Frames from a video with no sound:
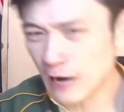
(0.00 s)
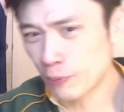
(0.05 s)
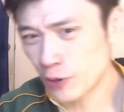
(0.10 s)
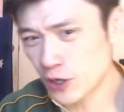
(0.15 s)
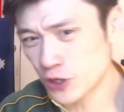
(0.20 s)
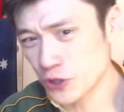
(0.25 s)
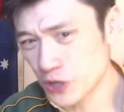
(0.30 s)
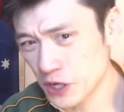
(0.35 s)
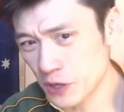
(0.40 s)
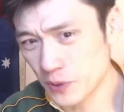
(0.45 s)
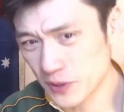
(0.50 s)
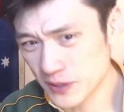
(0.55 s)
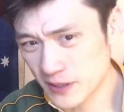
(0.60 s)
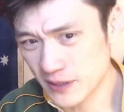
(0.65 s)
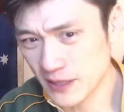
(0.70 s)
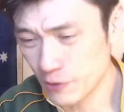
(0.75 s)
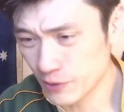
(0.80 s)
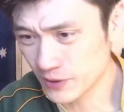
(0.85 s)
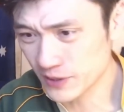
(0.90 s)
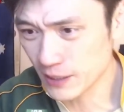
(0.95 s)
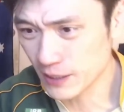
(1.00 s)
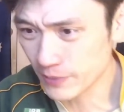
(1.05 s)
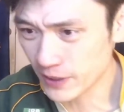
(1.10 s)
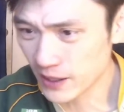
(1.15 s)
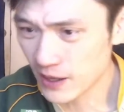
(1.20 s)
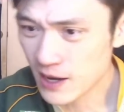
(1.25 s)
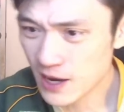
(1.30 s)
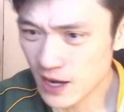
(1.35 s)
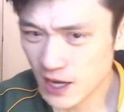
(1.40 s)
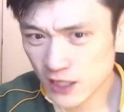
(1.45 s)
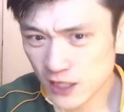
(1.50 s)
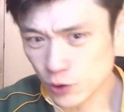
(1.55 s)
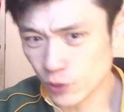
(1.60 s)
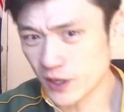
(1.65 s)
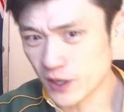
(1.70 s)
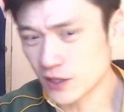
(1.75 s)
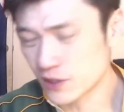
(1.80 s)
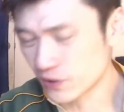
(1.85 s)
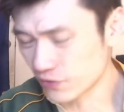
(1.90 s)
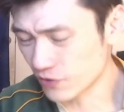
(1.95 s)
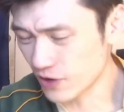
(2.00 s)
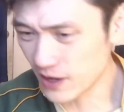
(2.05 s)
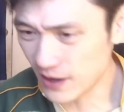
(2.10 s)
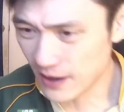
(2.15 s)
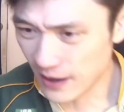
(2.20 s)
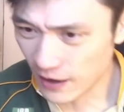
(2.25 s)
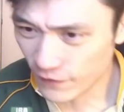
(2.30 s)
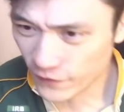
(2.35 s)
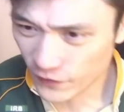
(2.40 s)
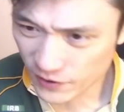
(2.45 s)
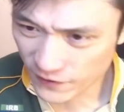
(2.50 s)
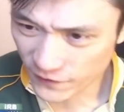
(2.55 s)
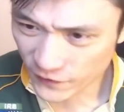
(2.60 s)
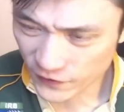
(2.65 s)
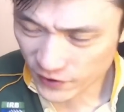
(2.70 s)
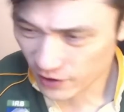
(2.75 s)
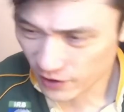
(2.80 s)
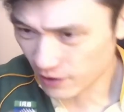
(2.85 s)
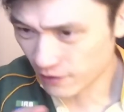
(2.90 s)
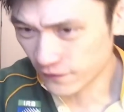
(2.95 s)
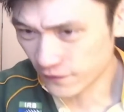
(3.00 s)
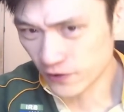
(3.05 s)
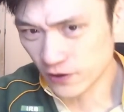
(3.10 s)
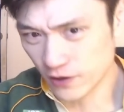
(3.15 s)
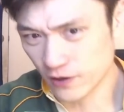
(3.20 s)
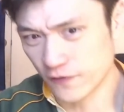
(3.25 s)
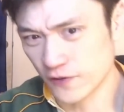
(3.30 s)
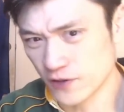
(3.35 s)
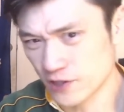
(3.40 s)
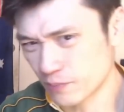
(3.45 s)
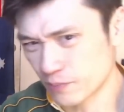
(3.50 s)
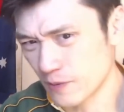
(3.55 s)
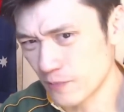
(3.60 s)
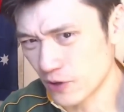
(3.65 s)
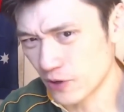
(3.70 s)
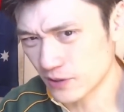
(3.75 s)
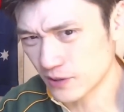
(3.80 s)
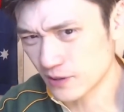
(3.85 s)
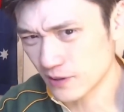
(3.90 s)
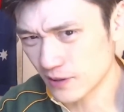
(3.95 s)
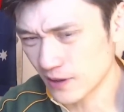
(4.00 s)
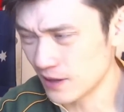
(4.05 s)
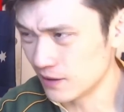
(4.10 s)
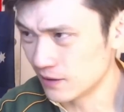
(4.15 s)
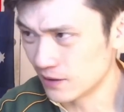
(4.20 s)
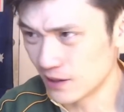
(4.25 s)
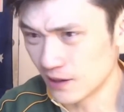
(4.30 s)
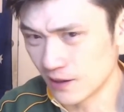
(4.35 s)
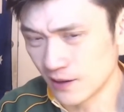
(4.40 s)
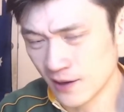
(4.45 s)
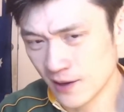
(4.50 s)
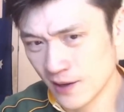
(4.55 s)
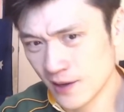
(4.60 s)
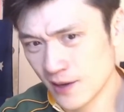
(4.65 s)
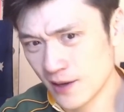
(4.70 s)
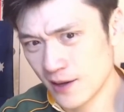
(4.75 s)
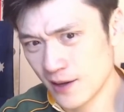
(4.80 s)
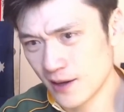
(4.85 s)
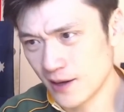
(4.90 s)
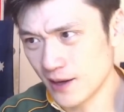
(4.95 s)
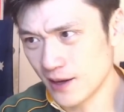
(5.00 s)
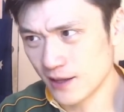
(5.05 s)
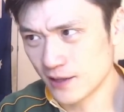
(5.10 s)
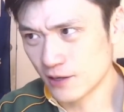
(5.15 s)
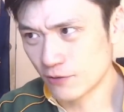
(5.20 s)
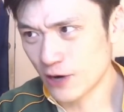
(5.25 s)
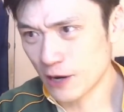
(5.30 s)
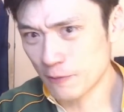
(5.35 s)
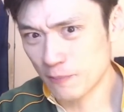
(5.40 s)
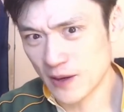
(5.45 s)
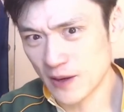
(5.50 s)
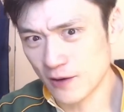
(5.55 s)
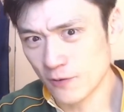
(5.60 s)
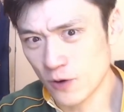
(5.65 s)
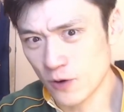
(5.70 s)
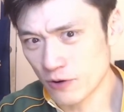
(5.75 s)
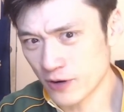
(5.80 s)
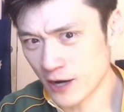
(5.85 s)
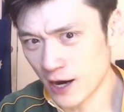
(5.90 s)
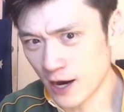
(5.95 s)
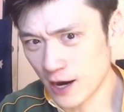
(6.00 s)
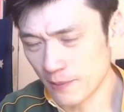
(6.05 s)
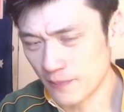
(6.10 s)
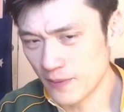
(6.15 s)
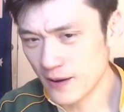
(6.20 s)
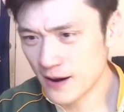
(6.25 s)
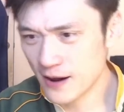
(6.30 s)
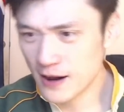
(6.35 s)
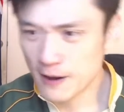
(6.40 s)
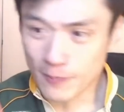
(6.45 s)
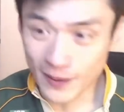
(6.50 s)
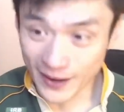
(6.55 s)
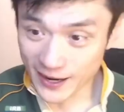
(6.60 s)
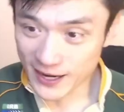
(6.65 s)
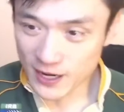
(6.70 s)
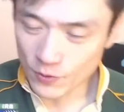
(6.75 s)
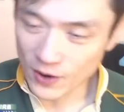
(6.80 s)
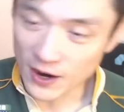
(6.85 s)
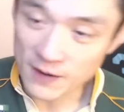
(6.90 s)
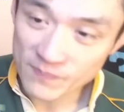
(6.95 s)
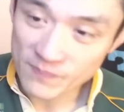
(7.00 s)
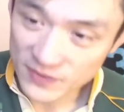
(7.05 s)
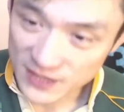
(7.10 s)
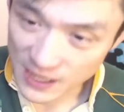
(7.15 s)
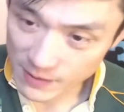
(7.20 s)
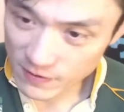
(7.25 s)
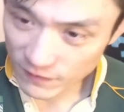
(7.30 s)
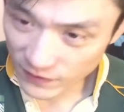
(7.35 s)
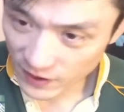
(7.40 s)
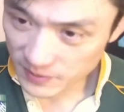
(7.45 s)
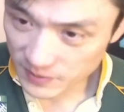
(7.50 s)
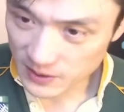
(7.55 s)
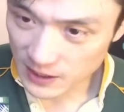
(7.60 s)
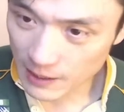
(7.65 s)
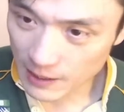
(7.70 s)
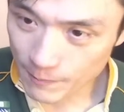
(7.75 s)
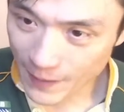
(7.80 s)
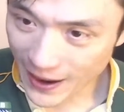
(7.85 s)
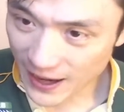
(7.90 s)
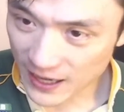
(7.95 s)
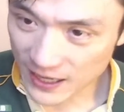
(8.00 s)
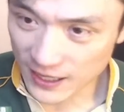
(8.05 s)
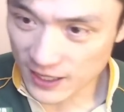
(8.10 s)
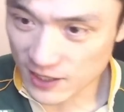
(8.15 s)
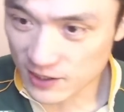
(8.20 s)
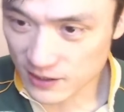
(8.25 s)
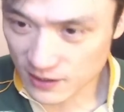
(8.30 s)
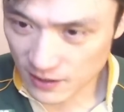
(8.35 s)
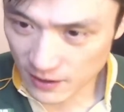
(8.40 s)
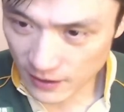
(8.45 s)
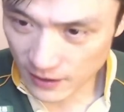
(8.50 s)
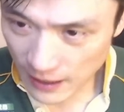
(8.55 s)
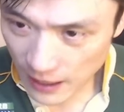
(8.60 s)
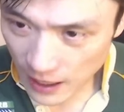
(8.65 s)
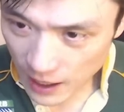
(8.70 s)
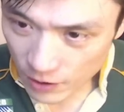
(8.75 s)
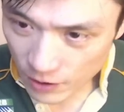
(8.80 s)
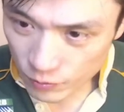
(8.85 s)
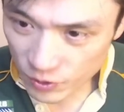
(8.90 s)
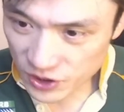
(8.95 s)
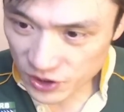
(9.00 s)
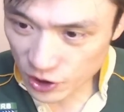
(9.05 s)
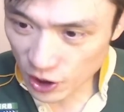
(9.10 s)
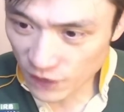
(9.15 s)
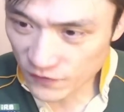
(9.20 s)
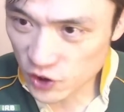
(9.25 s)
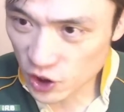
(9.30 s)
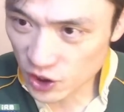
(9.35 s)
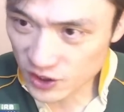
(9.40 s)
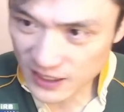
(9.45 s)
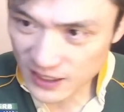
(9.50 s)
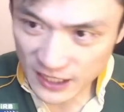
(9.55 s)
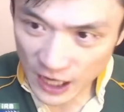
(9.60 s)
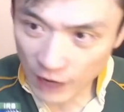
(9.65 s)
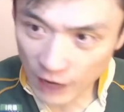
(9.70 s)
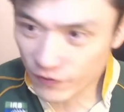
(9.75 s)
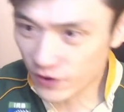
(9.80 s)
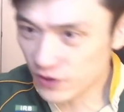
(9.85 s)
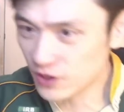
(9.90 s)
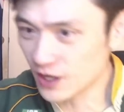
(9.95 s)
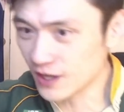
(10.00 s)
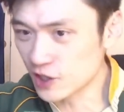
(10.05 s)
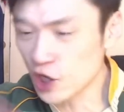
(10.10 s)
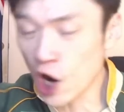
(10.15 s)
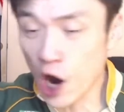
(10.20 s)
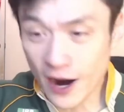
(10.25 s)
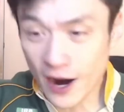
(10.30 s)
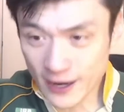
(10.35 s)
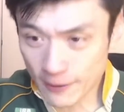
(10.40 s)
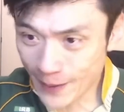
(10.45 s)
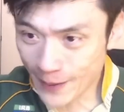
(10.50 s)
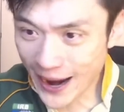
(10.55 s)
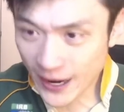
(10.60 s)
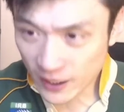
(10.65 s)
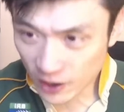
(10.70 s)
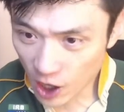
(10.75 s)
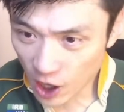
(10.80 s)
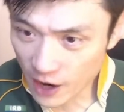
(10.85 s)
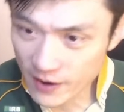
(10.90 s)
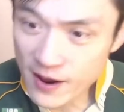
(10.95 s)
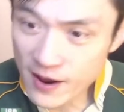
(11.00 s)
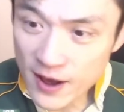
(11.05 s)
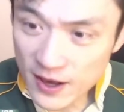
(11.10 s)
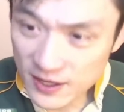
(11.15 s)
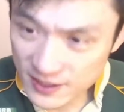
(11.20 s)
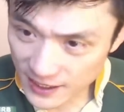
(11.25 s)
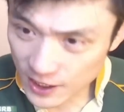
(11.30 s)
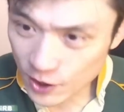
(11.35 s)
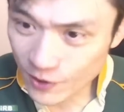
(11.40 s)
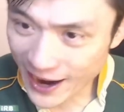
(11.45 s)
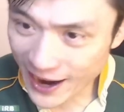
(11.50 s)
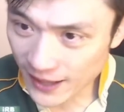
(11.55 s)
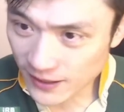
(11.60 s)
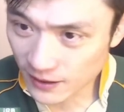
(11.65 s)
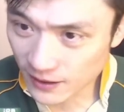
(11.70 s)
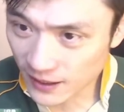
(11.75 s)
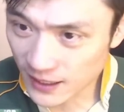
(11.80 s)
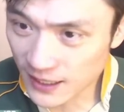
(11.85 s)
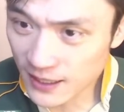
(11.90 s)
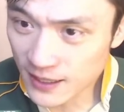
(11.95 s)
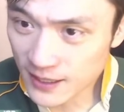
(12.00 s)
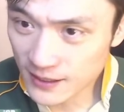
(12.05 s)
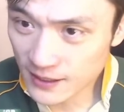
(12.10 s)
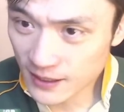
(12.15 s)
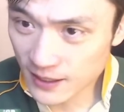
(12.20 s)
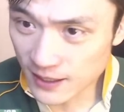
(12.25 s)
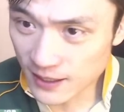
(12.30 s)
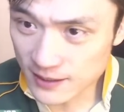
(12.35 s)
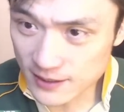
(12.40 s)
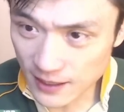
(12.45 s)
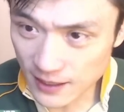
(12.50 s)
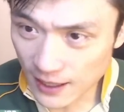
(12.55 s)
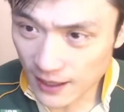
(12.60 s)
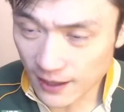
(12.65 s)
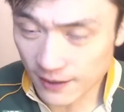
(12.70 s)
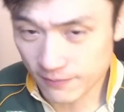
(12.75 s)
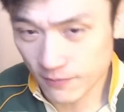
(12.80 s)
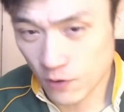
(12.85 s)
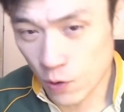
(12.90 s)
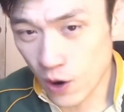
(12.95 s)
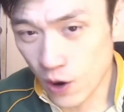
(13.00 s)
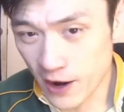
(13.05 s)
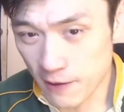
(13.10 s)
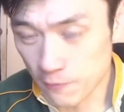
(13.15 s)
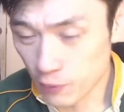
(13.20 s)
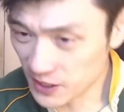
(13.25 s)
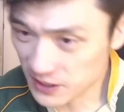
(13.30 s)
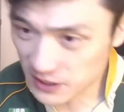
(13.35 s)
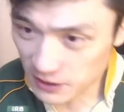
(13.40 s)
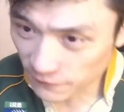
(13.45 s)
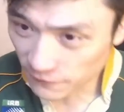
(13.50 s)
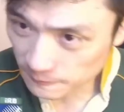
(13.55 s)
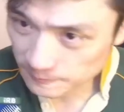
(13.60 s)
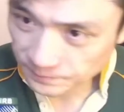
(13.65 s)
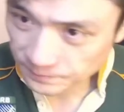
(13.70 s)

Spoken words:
I'm pretty sure he was number 23 for the Springboks in the Rugby World Cup. But anyway, Damien Willemse back at his reserve jersey, covering the entire backline single-handedly, is quite impressive.